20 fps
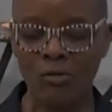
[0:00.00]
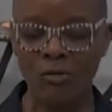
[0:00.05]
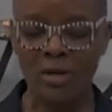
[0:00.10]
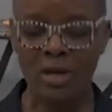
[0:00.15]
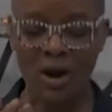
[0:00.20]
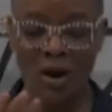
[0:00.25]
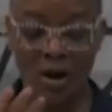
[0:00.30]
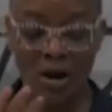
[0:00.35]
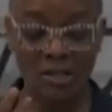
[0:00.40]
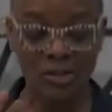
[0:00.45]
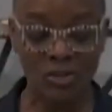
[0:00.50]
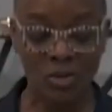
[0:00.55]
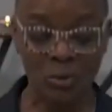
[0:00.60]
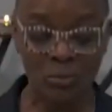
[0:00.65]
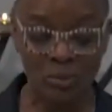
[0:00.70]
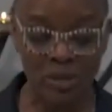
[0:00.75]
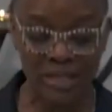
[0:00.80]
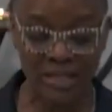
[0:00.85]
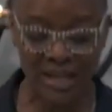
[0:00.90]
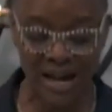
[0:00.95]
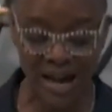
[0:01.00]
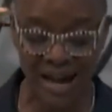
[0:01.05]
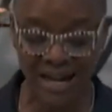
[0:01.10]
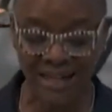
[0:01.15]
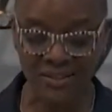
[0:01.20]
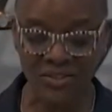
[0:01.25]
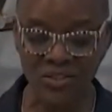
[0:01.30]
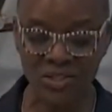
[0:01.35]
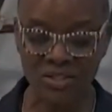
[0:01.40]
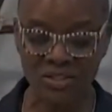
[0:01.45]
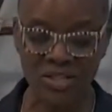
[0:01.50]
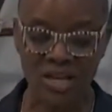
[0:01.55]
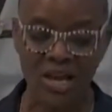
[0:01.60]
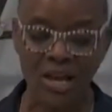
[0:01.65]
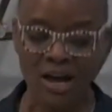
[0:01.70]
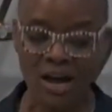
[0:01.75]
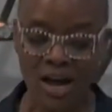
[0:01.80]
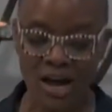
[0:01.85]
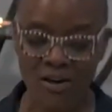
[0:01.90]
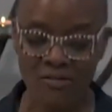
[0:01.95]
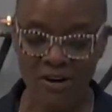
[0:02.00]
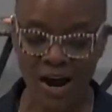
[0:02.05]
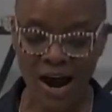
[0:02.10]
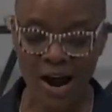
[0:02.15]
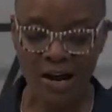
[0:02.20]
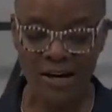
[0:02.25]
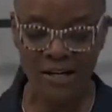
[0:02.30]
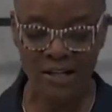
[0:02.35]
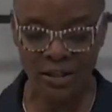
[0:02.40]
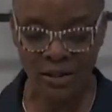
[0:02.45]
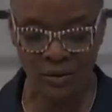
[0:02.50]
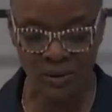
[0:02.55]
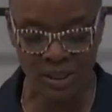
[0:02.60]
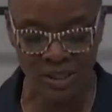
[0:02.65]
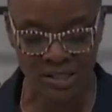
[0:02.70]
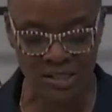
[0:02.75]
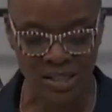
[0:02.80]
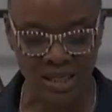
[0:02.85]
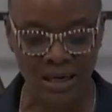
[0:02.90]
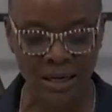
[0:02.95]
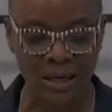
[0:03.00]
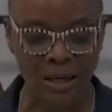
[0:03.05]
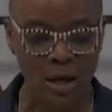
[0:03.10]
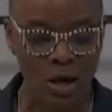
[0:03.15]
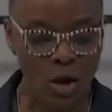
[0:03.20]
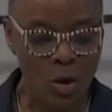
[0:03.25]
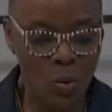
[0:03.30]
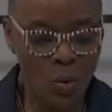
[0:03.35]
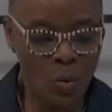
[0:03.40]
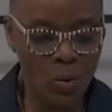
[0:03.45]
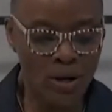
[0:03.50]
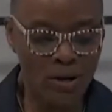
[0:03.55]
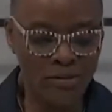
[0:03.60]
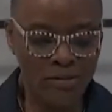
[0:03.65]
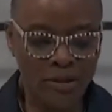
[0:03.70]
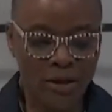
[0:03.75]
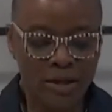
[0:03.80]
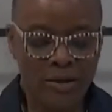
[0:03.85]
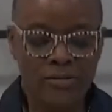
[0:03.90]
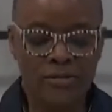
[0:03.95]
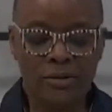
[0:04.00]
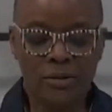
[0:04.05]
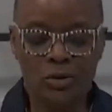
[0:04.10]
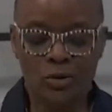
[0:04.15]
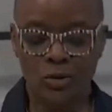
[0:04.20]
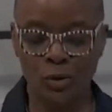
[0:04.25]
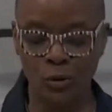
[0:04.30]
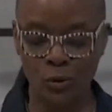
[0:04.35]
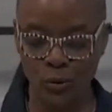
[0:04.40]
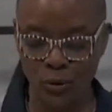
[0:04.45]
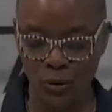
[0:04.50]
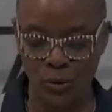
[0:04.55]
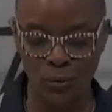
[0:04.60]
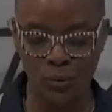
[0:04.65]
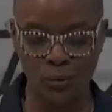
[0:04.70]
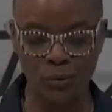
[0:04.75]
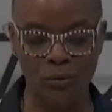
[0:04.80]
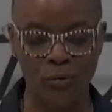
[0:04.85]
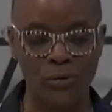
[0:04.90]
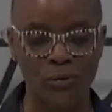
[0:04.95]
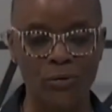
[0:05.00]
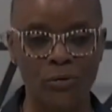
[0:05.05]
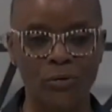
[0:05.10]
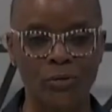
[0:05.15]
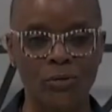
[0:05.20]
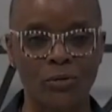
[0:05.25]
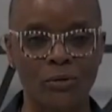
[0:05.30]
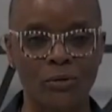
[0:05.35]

We are to be conscious of our unity with the truth.